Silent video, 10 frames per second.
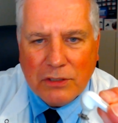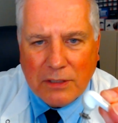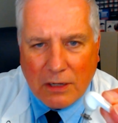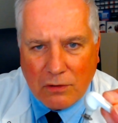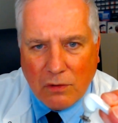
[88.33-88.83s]
and
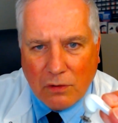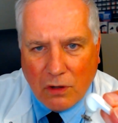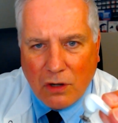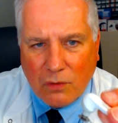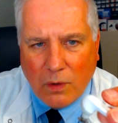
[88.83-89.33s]
that'll go a
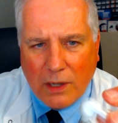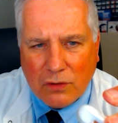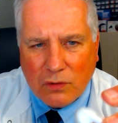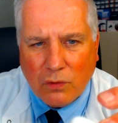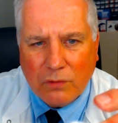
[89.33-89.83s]
long
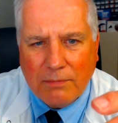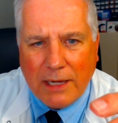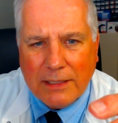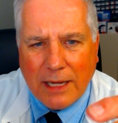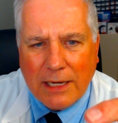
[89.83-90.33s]
ways toward
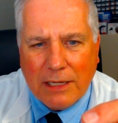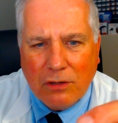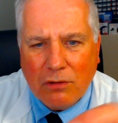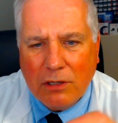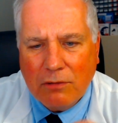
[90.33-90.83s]
maintaining
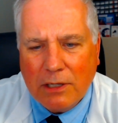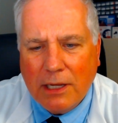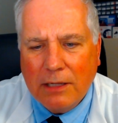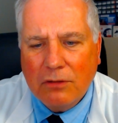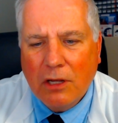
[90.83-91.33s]
your hearing
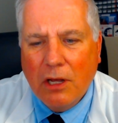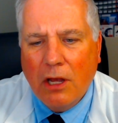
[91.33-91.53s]
aids.